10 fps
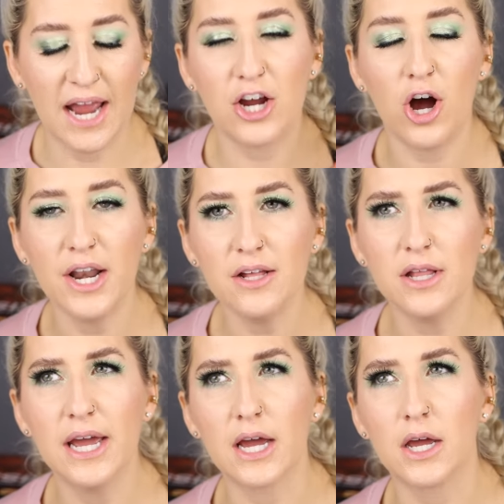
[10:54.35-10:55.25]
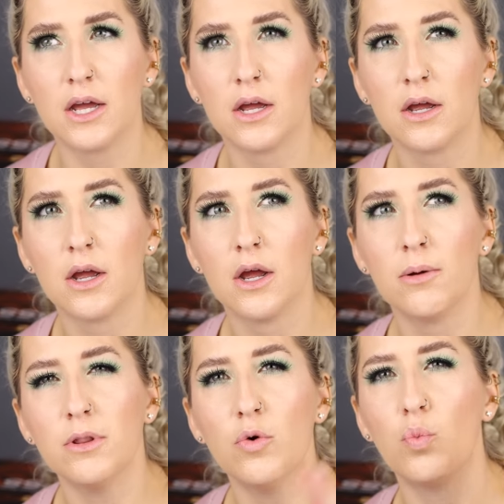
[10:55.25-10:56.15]
I got it like
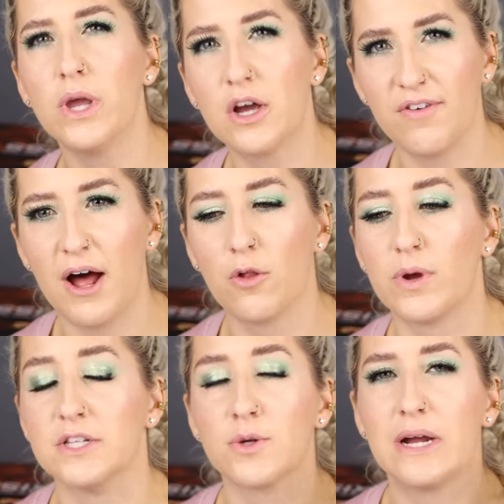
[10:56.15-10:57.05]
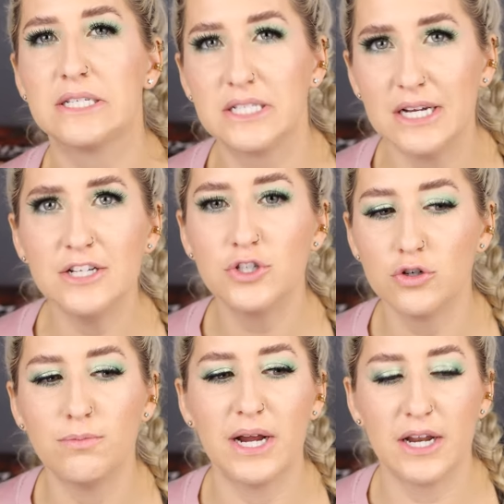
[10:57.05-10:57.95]
the week of Halloween, so I did
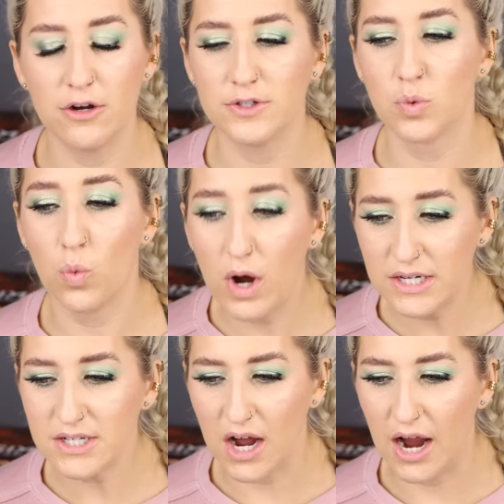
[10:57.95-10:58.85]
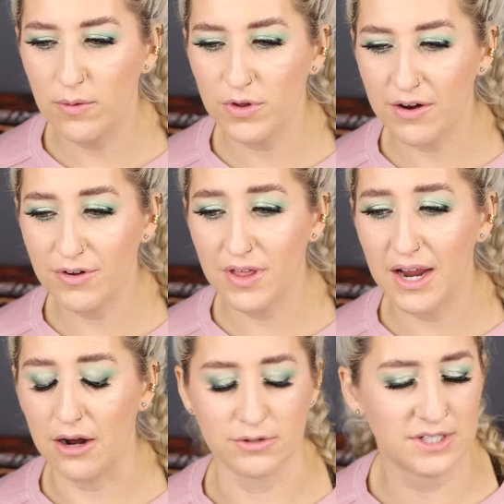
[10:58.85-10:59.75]
do my nails one time with
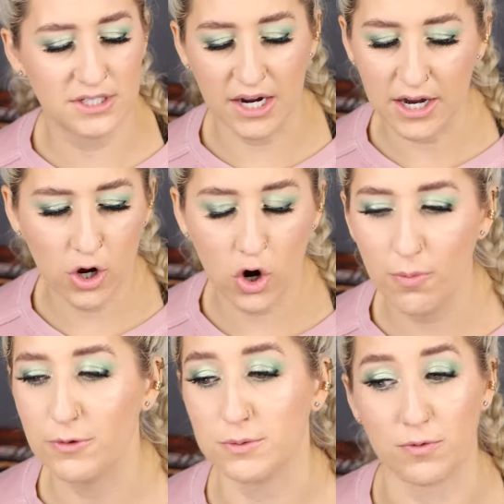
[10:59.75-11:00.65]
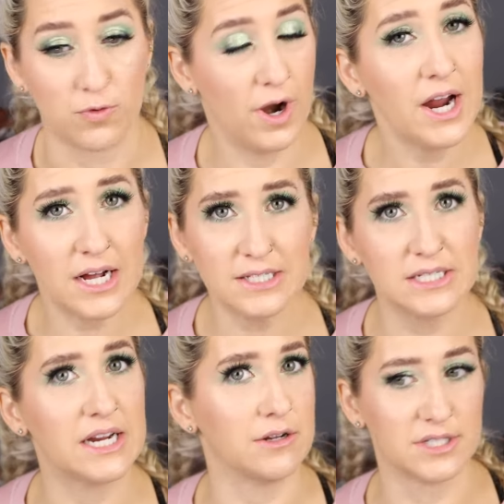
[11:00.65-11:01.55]
everything. I was stuck at home. It was before I got
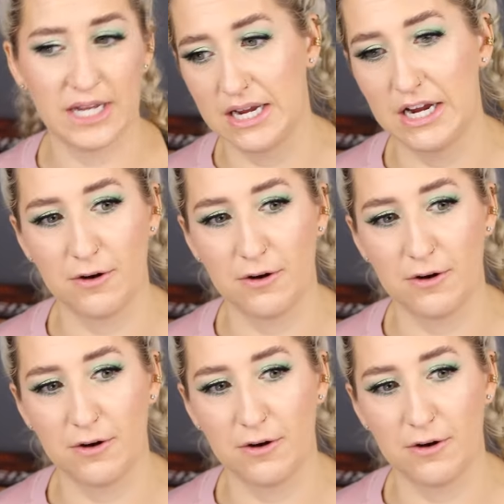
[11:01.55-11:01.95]
sick, and I was taking